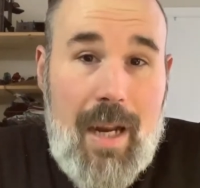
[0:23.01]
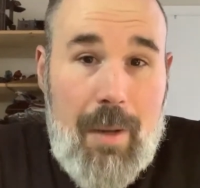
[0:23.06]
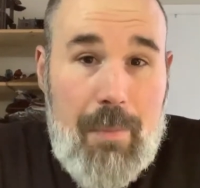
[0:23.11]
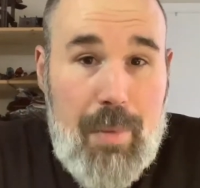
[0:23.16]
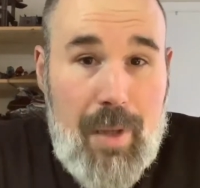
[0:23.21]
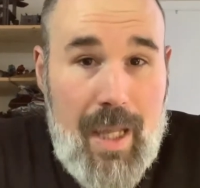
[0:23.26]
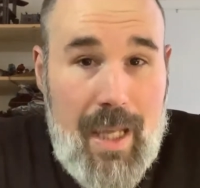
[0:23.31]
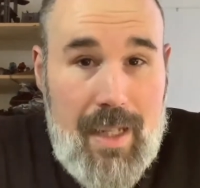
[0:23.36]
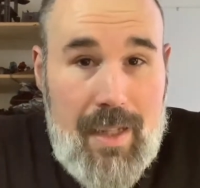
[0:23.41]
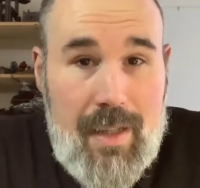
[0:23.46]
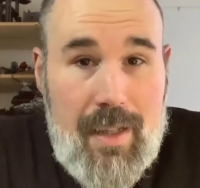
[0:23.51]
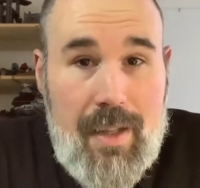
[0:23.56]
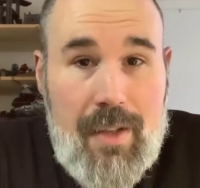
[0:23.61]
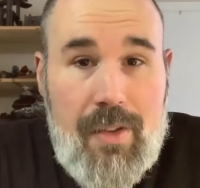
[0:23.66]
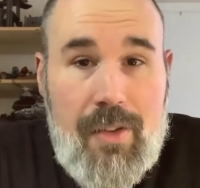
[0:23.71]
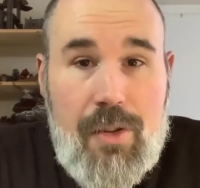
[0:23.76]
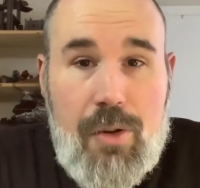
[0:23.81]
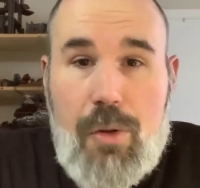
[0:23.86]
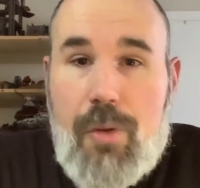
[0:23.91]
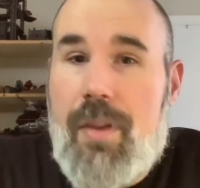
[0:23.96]
blatantly
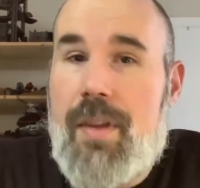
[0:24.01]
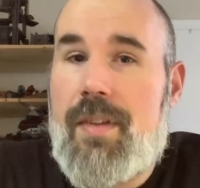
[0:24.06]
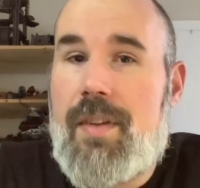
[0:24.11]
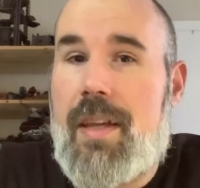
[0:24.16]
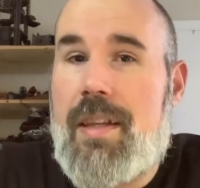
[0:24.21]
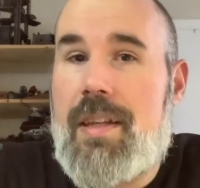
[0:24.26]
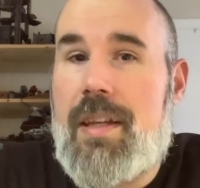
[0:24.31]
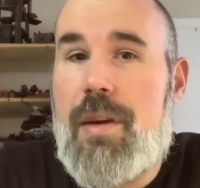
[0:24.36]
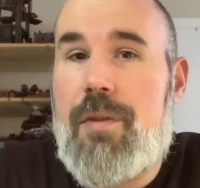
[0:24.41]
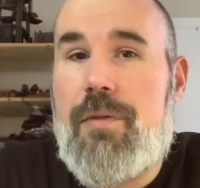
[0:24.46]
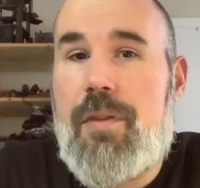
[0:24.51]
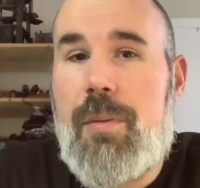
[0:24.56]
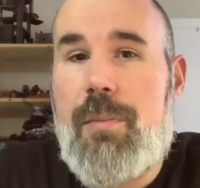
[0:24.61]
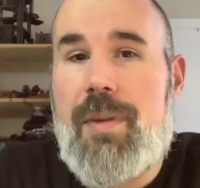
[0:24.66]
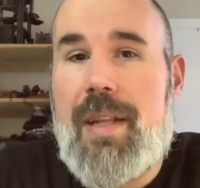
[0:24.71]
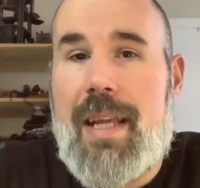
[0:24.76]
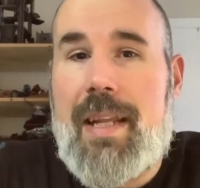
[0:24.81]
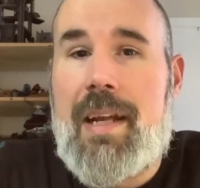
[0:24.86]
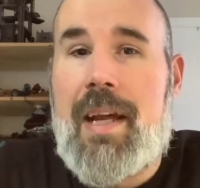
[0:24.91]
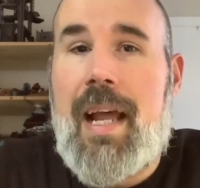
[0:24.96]
stole this idea from
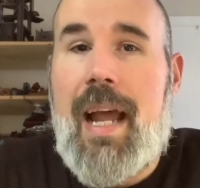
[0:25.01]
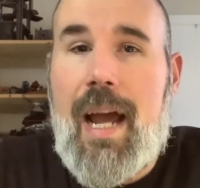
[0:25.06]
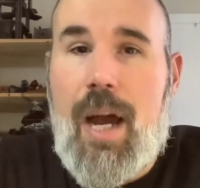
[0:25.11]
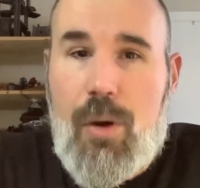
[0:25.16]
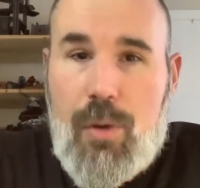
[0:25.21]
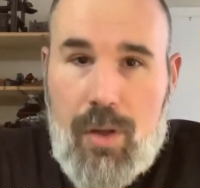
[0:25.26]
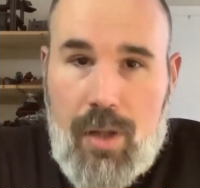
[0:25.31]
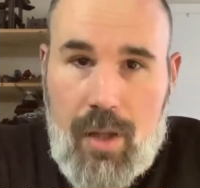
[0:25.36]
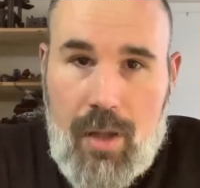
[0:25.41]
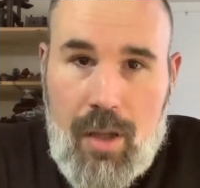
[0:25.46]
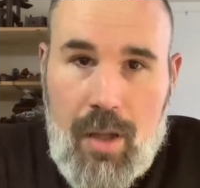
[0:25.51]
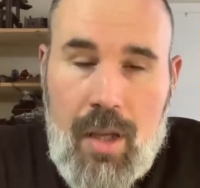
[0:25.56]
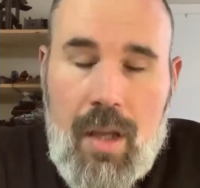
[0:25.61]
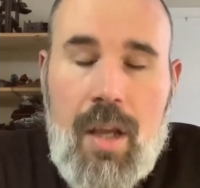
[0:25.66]
Dana Howl,